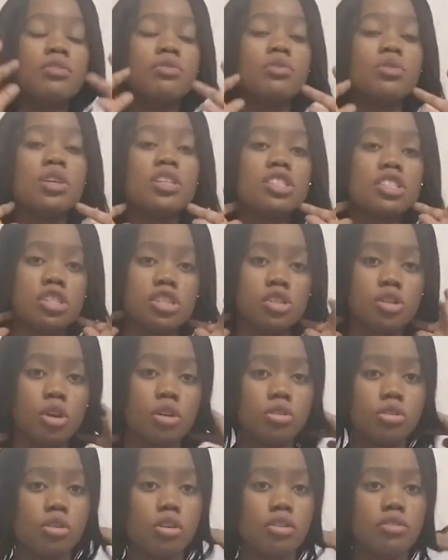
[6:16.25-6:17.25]
Everyone just
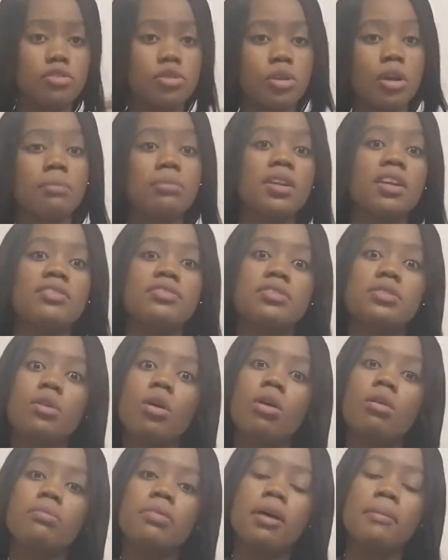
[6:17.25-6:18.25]
knocked off, so I'm
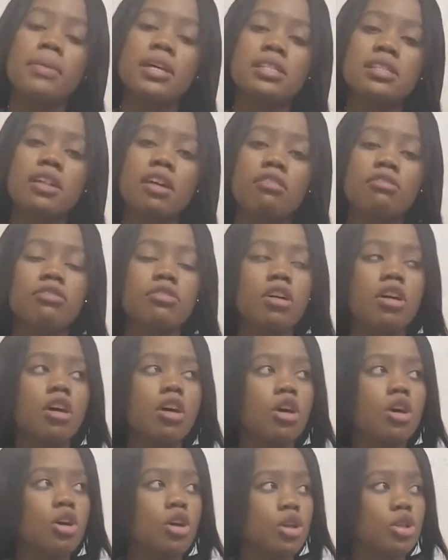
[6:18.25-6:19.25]
all by myself.
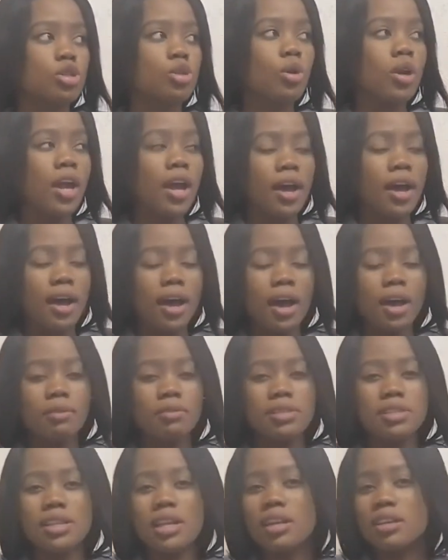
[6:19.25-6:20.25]
So yeah, I
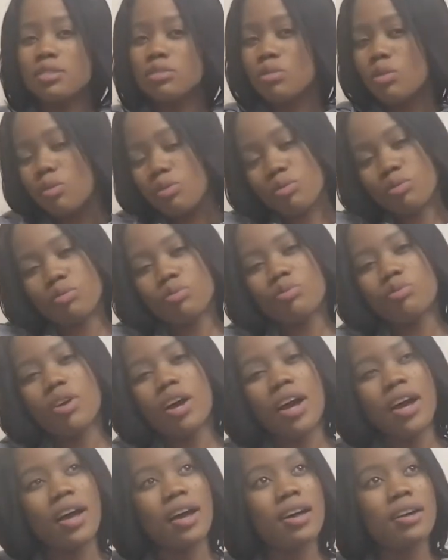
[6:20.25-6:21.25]
was like, no, Gugu,
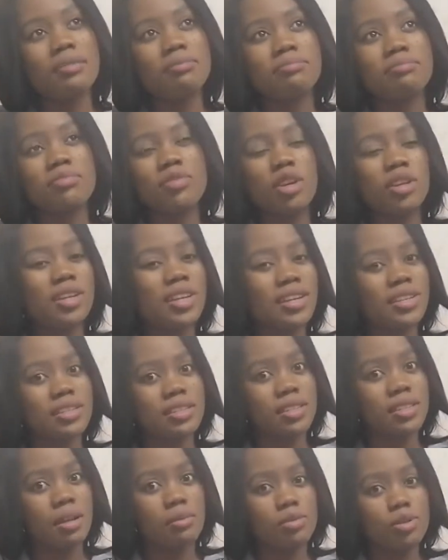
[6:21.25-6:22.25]
not
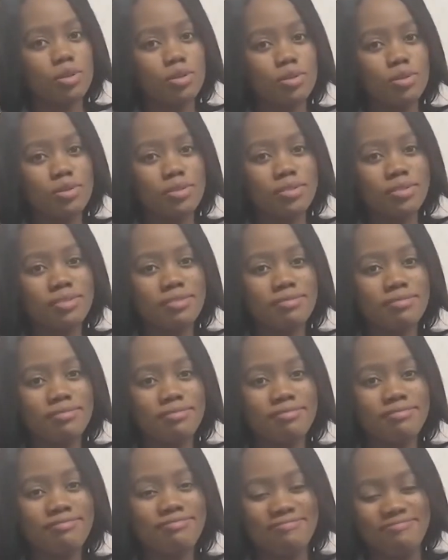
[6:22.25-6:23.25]
anytime soon.
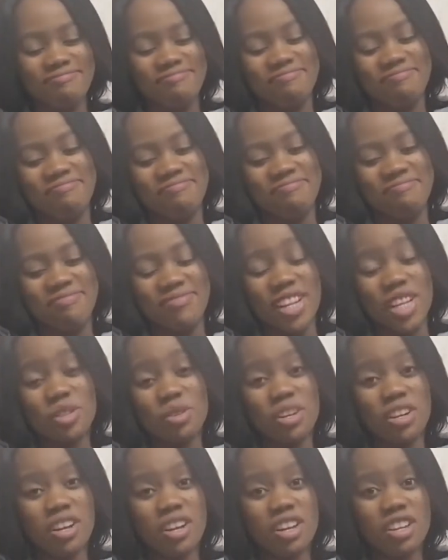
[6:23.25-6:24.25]

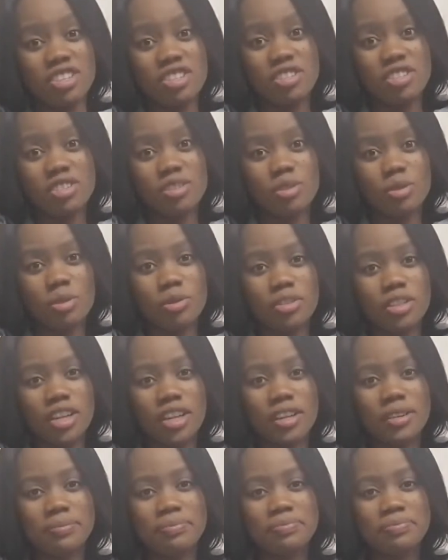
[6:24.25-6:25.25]
That's what I actually told
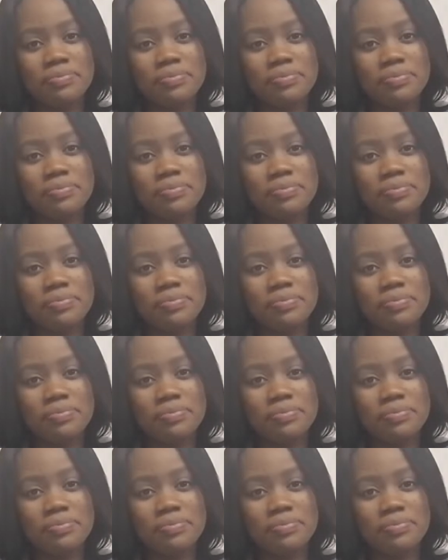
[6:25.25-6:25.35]
her.